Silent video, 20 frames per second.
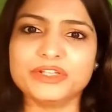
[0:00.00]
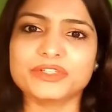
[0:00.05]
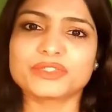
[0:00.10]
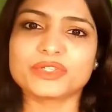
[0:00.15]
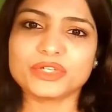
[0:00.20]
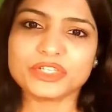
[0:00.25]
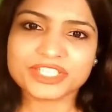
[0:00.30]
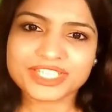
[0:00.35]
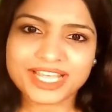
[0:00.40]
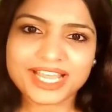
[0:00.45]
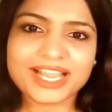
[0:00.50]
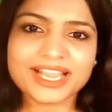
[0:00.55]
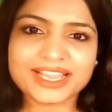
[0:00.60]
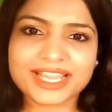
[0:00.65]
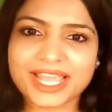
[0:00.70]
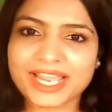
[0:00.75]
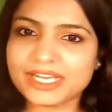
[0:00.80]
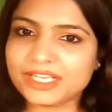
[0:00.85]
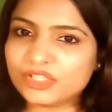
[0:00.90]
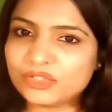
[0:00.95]
So till
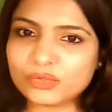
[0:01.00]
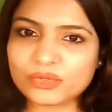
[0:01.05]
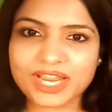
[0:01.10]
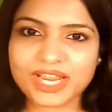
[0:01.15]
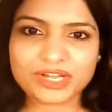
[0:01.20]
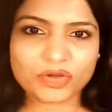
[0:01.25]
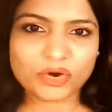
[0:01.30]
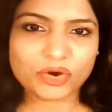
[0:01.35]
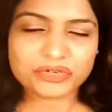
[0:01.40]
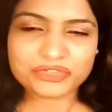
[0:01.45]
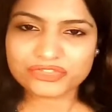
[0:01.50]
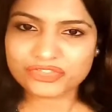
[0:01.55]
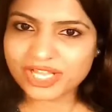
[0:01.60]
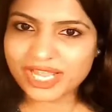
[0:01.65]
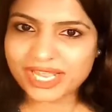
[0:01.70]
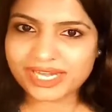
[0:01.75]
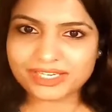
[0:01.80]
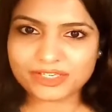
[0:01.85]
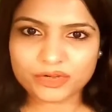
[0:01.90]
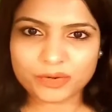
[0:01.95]
then you cannot
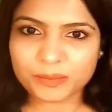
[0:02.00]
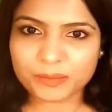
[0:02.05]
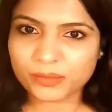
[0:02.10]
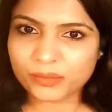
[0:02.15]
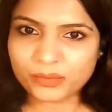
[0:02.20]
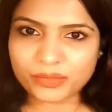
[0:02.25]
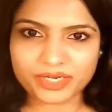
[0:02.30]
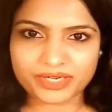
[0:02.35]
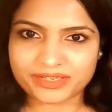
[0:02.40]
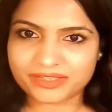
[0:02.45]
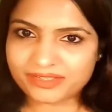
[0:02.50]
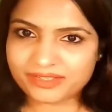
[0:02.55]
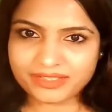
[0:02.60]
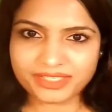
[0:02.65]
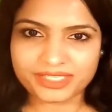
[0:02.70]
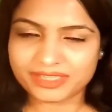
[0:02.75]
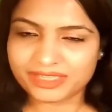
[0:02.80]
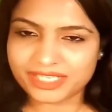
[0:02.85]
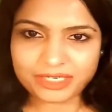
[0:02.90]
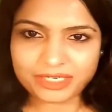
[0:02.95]
sell your product
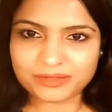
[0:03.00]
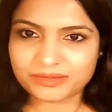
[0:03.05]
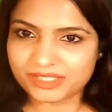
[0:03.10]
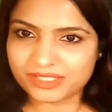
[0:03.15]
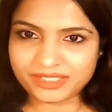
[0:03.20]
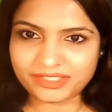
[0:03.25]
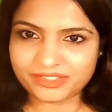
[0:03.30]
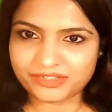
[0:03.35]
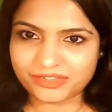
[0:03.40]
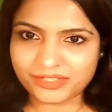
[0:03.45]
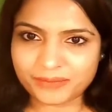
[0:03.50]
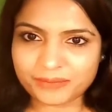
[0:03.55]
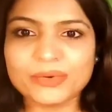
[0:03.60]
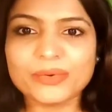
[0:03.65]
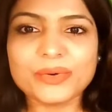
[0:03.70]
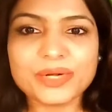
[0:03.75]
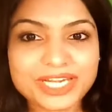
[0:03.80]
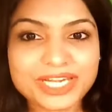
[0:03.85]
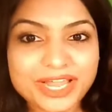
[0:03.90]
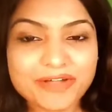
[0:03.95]
in that country.
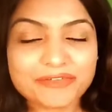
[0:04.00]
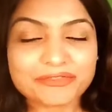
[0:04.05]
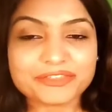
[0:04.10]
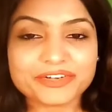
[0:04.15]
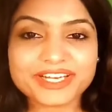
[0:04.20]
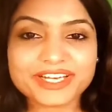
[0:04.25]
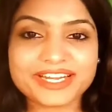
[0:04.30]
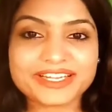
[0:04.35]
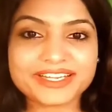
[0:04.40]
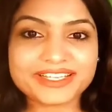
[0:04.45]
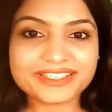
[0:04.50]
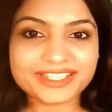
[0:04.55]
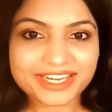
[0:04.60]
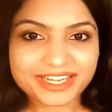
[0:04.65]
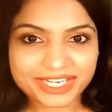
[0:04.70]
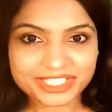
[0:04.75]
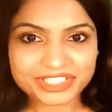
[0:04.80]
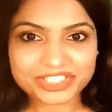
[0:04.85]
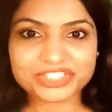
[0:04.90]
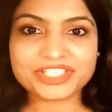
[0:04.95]
Only after getting
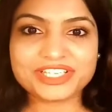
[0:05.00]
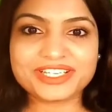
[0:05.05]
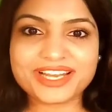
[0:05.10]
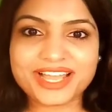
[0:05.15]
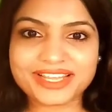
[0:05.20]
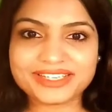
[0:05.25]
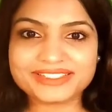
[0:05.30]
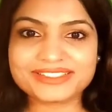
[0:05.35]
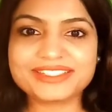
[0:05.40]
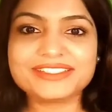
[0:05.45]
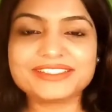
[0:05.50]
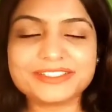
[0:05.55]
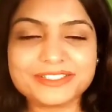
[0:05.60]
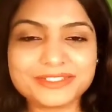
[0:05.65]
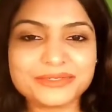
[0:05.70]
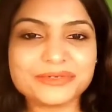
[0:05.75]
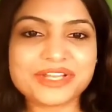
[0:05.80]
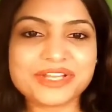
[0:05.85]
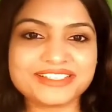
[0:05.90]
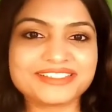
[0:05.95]
the national license
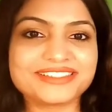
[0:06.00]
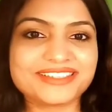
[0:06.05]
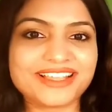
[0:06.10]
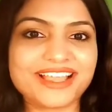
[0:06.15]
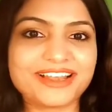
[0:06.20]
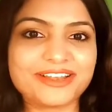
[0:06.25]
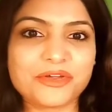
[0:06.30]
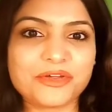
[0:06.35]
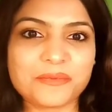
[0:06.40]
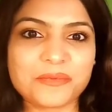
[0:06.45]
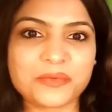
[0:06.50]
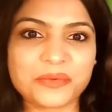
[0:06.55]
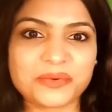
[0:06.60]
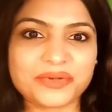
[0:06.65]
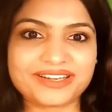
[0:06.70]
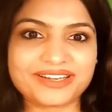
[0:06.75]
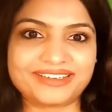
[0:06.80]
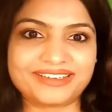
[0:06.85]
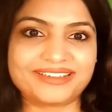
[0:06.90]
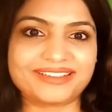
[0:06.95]
you can sell your
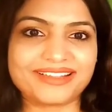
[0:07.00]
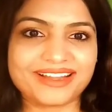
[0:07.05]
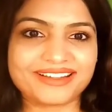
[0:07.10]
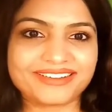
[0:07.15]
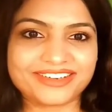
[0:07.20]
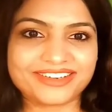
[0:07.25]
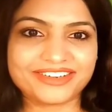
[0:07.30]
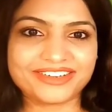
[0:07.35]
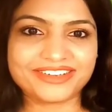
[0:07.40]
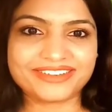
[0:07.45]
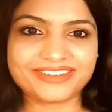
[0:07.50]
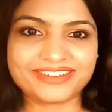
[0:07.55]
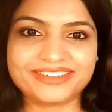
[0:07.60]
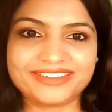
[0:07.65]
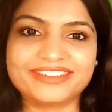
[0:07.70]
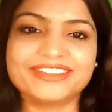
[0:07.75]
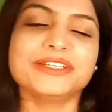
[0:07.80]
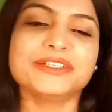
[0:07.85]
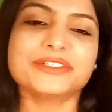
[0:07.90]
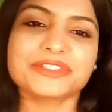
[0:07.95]
product in that
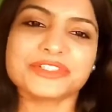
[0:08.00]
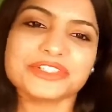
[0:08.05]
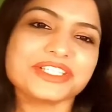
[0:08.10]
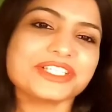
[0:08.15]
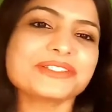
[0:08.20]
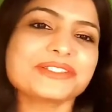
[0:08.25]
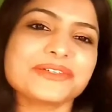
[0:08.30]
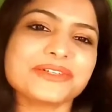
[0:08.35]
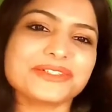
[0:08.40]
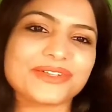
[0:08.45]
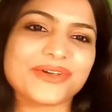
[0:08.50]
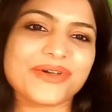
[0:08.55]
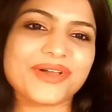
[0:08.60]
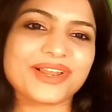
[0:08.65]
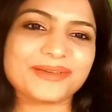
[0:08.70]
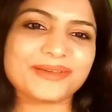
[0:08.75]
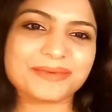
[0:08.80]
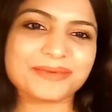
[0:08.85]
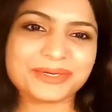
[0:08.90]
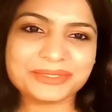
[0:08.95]
country. So this was
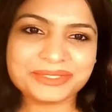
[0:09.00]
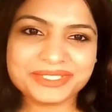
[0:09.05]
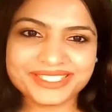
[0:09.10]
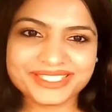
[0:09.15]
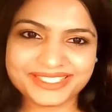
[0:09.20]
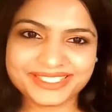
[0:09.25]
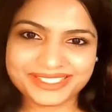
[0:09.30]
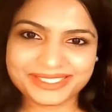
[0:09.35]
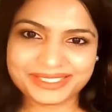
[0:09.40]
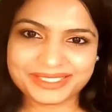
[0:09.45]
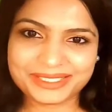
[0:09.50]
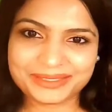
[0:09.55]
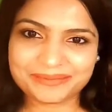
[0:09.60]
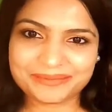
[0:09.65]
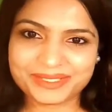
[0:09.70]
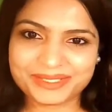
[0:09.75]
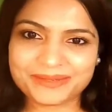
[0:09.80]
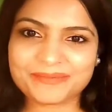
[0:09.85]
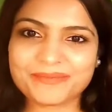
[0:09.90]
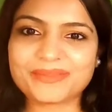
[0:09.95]
all about
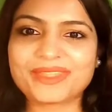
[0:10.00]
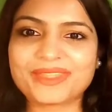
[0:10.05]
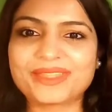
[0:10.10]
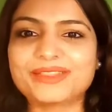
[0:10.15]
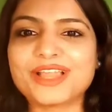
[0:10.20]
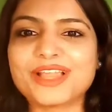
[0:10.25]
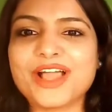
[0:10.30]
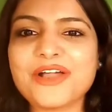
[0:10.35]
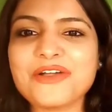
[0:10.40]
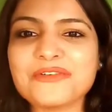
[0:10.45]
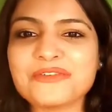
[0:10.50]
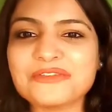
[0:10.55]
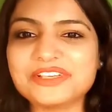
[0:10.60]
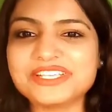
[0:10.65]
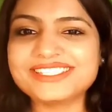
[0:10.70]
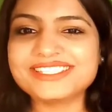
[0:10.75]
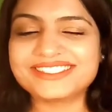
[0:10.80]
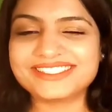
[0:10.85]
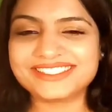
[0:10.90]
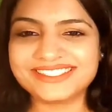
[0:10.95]
DCP. Now
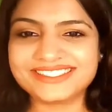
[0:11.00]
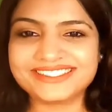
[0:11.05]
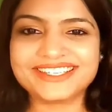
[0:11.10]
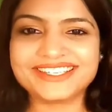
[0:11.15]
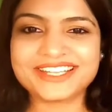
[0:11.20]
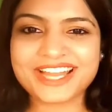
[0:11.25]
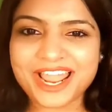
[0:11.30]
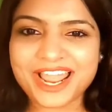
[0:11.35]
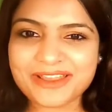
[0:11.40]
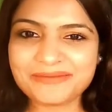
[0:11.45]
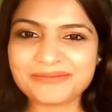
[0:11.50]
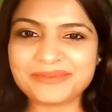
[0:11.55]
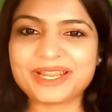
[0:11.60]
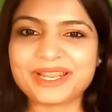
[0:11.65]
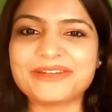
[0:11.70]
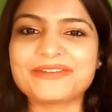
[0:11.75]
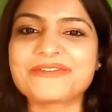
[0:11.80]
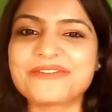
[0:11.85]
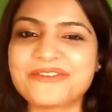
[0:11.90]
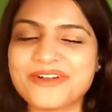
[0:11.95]
we'll see the
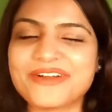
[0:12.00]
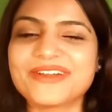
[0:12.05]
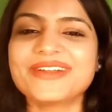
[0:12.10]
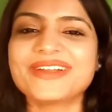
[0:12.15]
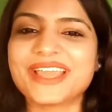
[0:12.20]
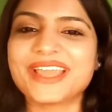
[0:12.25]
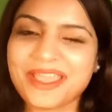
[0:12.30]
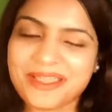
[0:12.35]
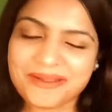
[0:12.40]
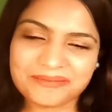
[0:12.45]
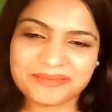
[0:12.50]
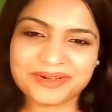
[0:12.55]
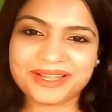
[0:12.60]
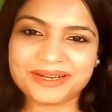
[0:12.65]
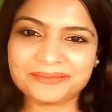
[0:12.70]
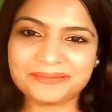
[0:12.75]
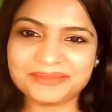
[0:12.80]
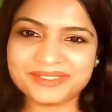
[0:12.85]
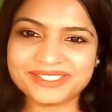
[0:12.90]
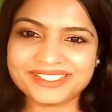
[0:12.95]
timeline for
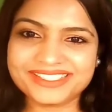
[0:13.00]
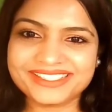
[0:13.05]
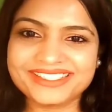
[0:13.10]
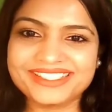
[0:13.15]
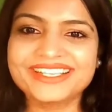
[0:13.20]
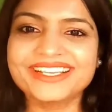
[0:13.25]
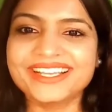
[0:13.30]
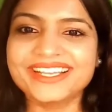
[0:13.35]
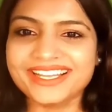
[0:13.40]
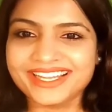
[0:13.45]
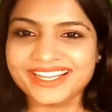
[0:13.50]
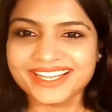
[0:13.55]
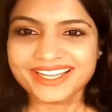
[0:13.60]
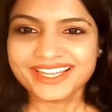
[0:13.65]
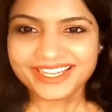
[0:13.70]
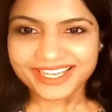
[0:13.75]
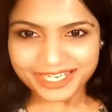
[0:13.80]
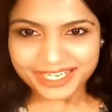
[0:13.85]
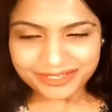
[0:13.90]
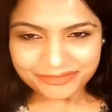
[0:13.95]
MRP.
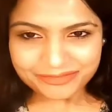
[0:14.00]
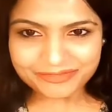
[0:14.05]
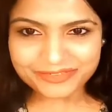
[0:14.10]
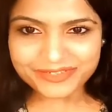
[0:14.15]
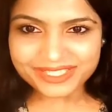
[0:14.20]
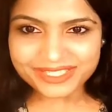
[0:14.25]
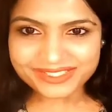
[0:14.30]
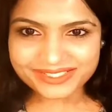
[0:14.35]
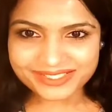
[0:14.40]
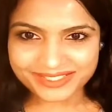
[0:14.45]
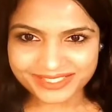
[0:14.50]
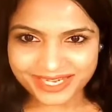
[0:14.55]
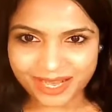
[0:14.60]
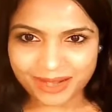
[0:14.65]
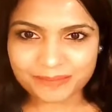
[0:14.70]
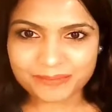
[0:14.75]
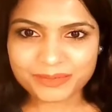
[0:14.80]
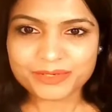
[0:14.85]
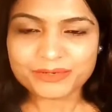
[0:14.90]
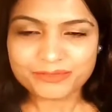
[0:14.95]
In first
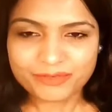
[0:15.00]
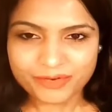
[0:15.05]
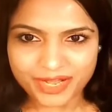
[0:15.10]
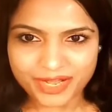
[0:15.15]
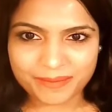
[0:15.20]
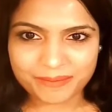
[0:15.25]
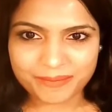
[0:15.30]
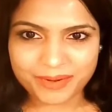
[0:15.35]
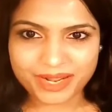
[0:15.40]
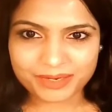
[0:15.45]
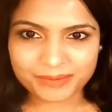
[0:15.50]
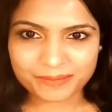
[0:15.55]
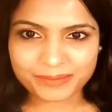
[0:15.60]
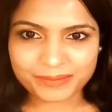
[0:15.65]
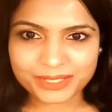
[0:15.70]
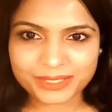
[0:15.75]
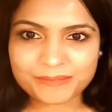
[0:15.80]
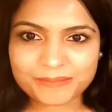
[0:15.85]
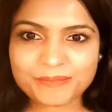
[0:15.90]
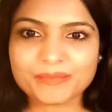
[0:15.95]
step for
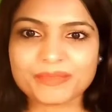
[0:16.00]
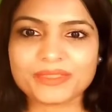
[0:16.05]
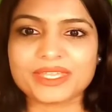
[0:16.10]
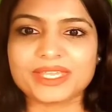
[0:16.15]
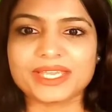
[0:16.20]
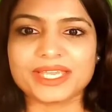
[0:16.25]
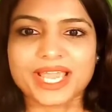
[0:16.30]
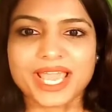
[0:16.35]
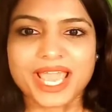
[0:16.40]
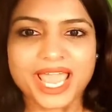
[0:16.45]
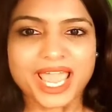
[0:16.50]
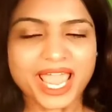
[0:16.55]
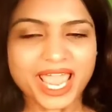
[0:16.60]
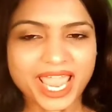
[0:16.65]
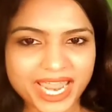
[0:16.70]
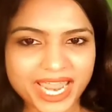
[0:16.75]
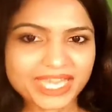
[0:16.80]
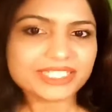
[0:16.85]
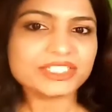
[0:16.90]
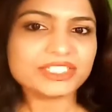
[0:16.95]
MRP,
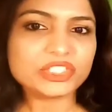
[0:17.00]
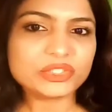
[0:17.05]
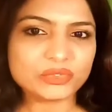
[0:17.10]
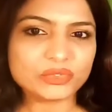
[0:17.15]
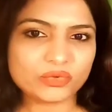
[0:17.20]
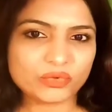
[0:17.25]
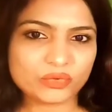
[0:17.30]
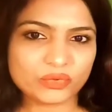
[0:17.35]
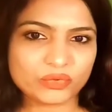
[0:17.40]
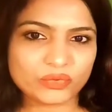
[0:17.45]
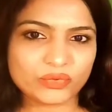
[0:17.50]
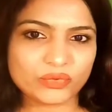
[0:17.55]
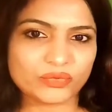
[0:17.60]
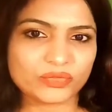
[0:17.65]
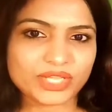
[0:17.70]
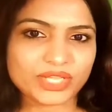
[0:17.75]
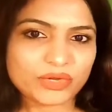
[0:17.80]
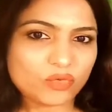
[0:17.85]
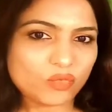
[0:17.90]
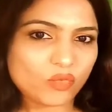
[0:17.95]
as you know
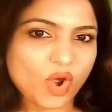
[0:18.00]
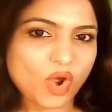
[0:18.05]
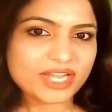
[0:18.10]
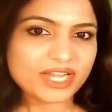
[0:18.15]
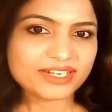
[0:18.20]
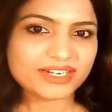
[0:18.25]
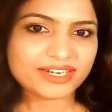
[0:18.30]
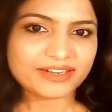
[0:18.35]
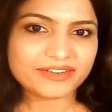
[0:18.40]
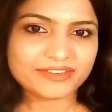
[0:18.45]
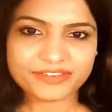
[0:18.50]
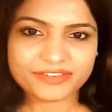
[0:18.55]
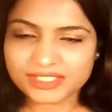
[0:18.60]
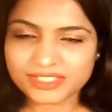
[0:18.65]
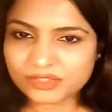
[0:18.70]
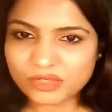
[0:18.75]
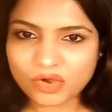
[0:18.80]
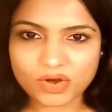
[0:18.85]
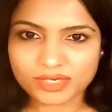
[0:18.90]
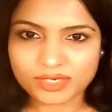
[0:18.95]
that one country
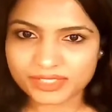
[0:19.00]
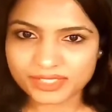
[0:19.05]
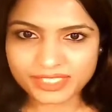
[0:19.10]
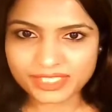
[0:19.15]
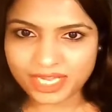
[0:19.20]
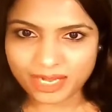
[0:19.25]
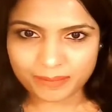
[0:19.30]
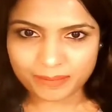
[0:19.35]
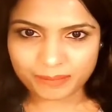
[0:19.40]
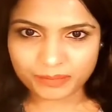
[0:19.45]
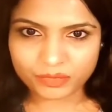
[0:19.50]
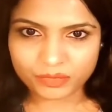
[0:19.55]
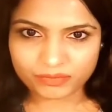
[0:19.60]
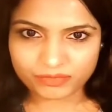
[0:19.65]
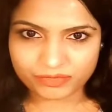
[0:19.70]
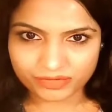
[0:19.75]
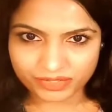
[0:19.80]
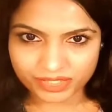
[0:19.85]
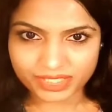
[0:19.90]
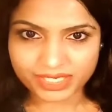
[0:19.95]
is already
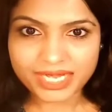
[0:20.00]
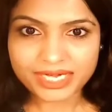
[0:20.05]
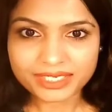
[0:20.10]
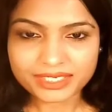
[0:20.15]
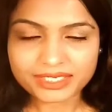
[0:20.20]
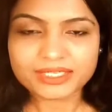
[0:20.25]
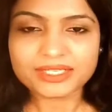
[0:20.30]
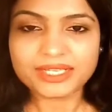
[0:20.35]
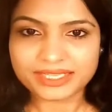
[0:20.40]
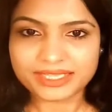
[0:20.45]
approved, right?